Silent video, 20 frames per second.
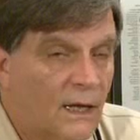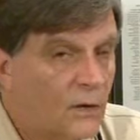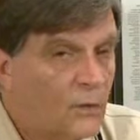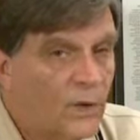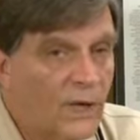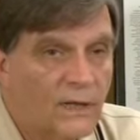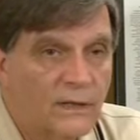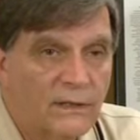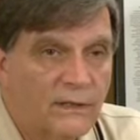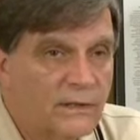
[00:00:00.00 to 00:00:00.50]

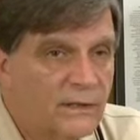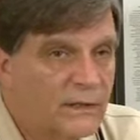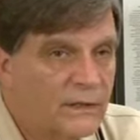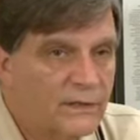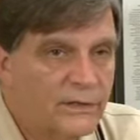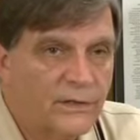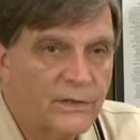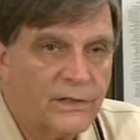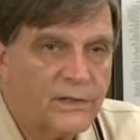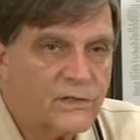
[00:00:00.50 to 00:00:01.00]
Well,
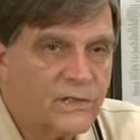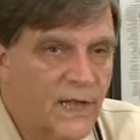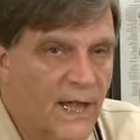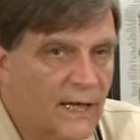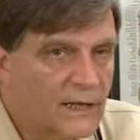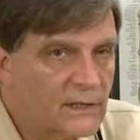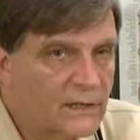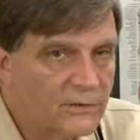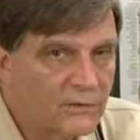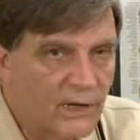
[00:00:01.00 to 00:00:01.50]
you're
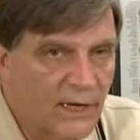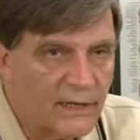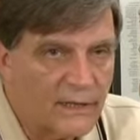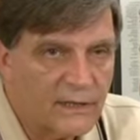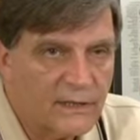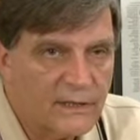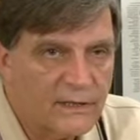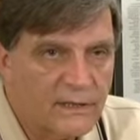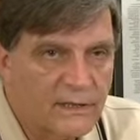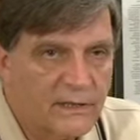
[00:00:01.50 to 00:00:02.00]
exactly
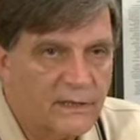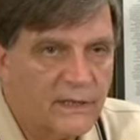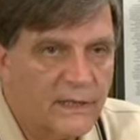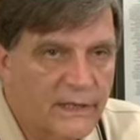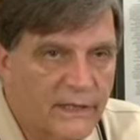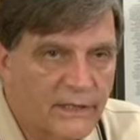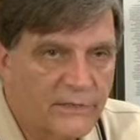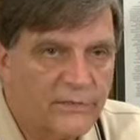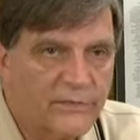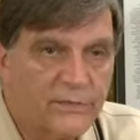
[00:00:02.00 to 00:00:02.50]
right.
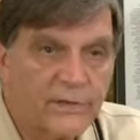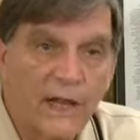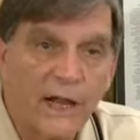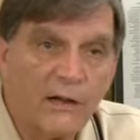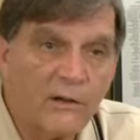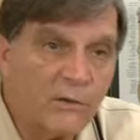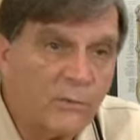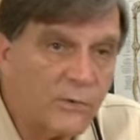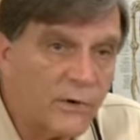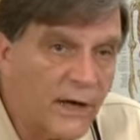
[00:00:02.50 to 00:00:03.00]
If
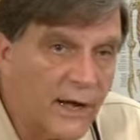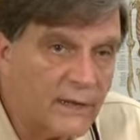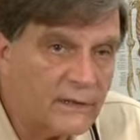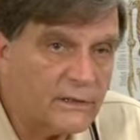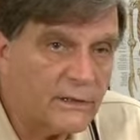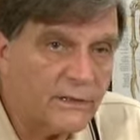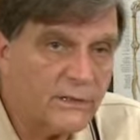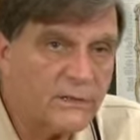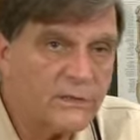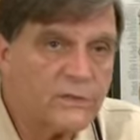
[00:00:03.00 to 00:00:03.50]

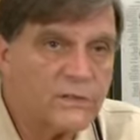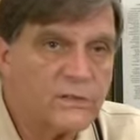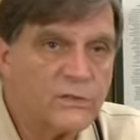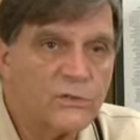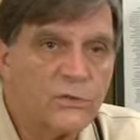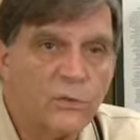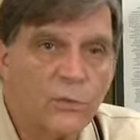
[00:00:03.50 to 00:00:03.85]
chiropractors,